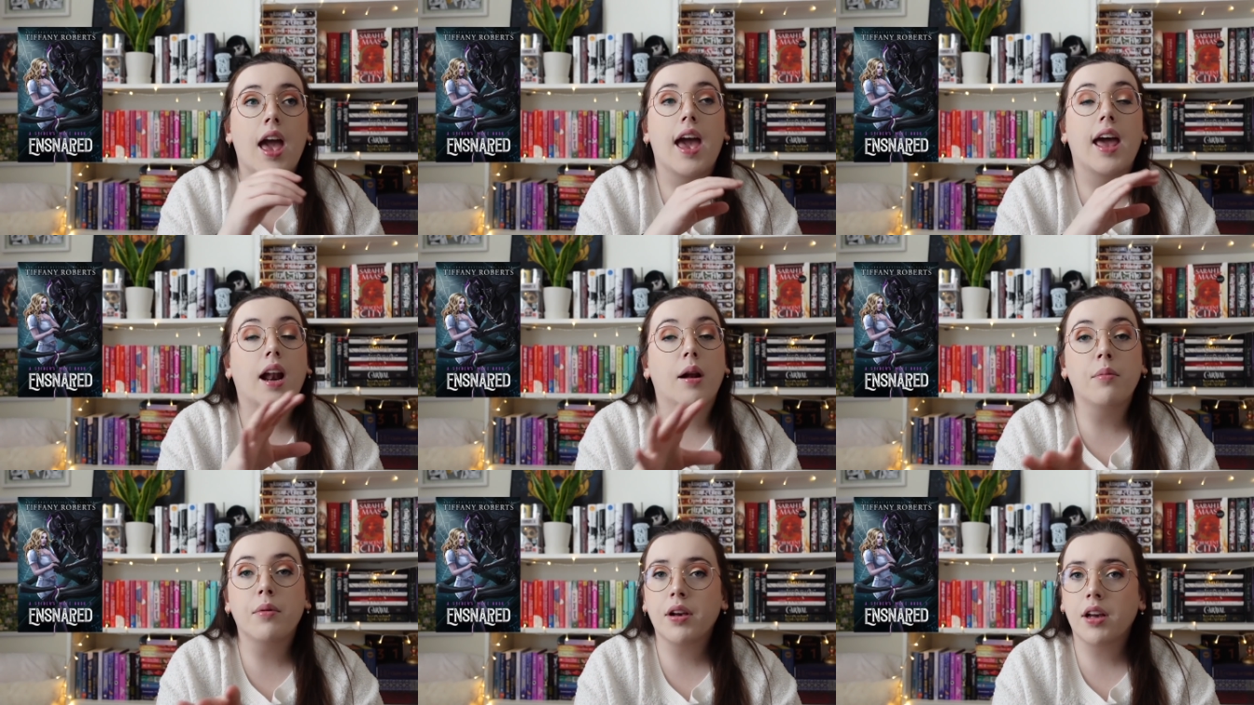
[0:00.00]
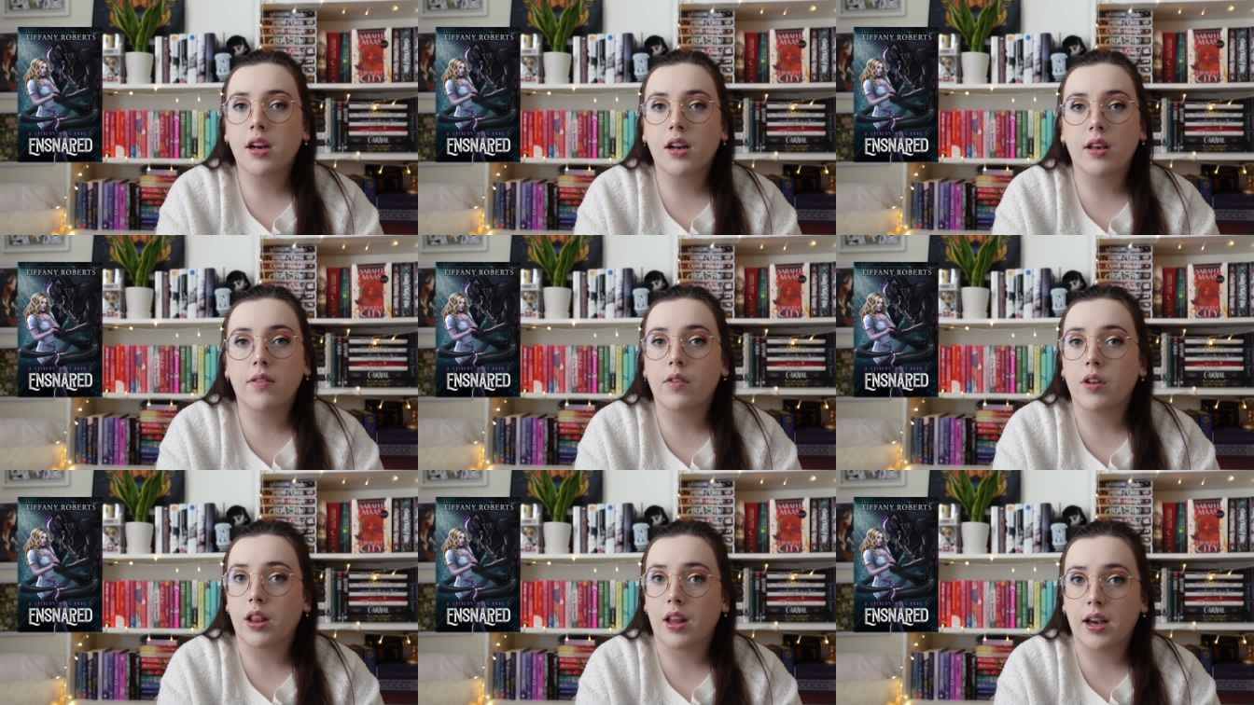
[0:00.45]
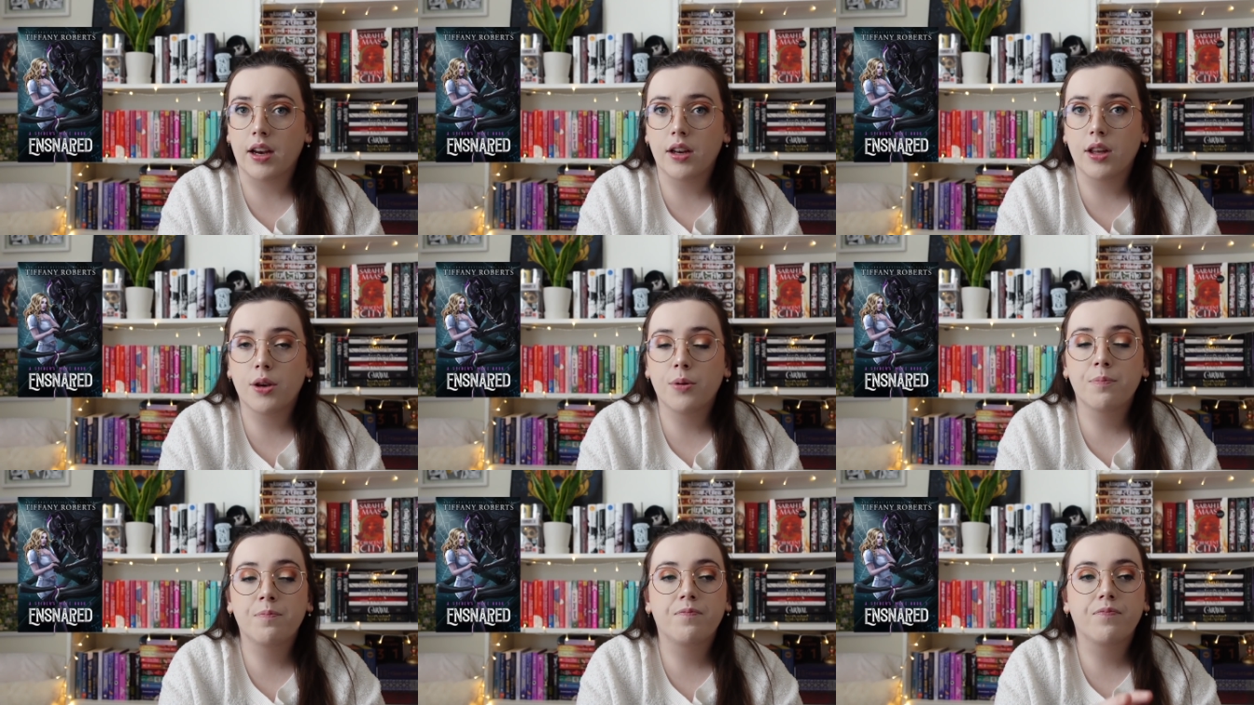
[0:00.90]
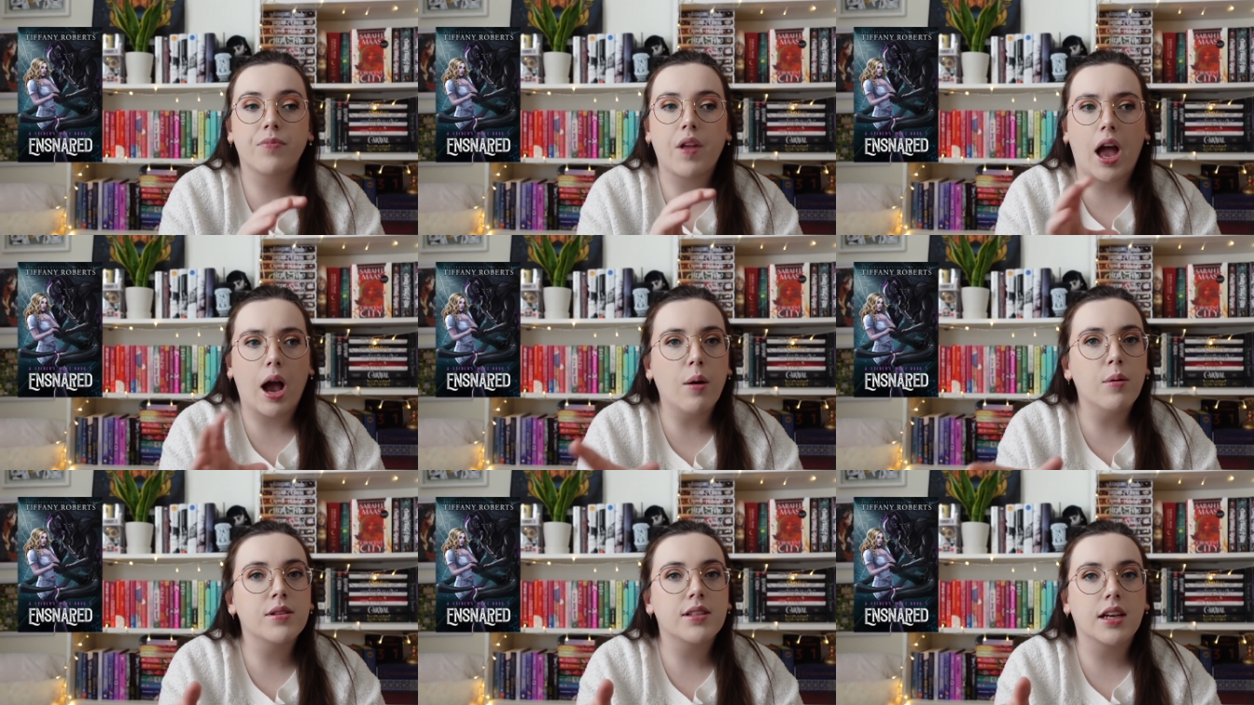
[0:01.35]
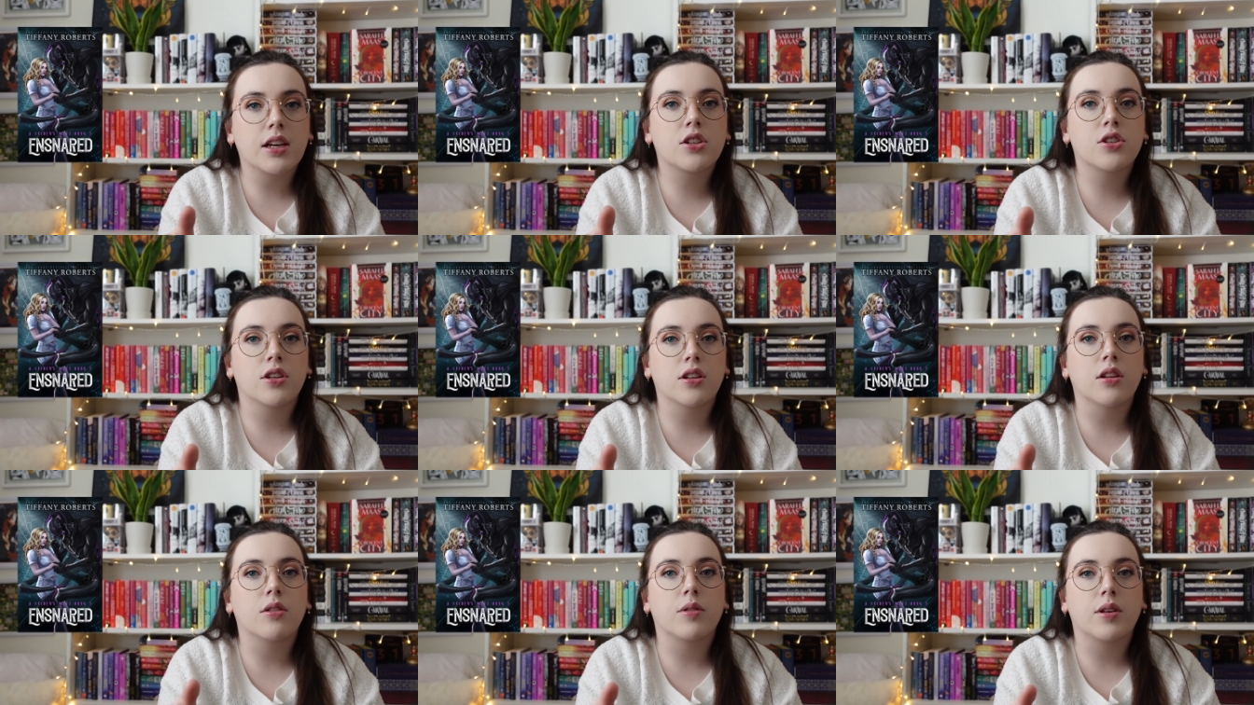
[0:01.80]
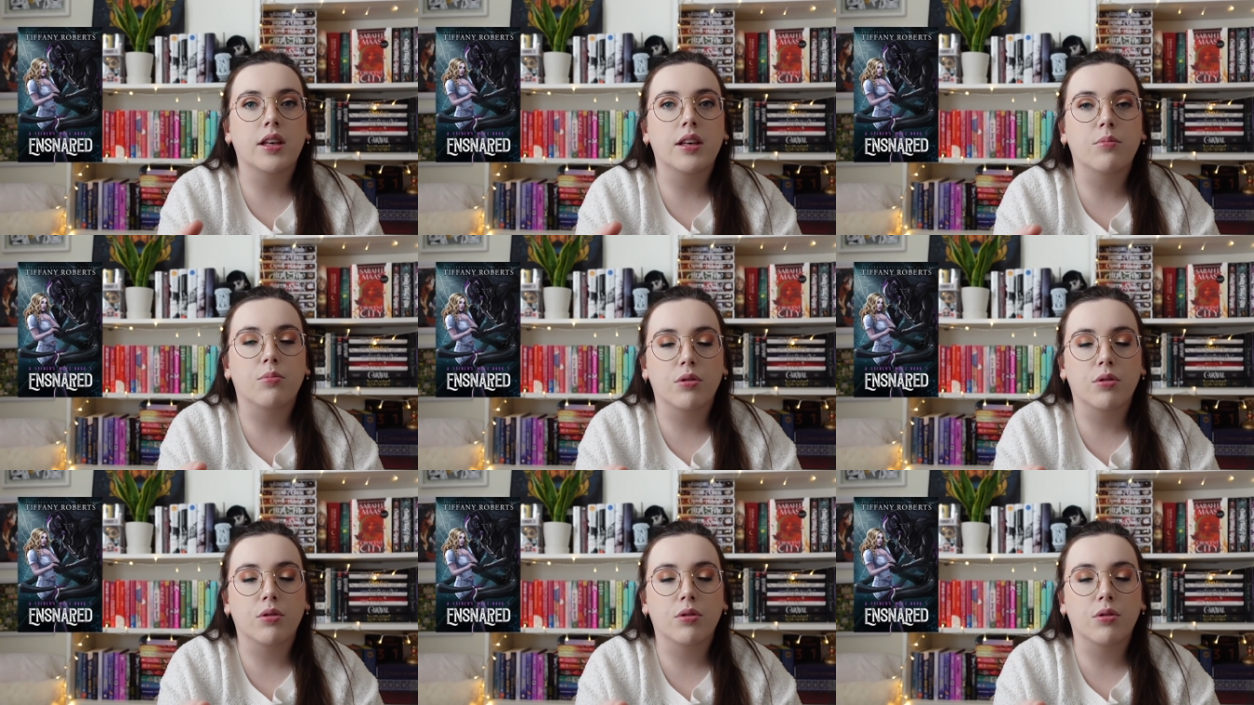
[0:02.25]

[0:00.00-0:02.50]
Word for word: And I'm not gonna even lie to you, I was actually low-key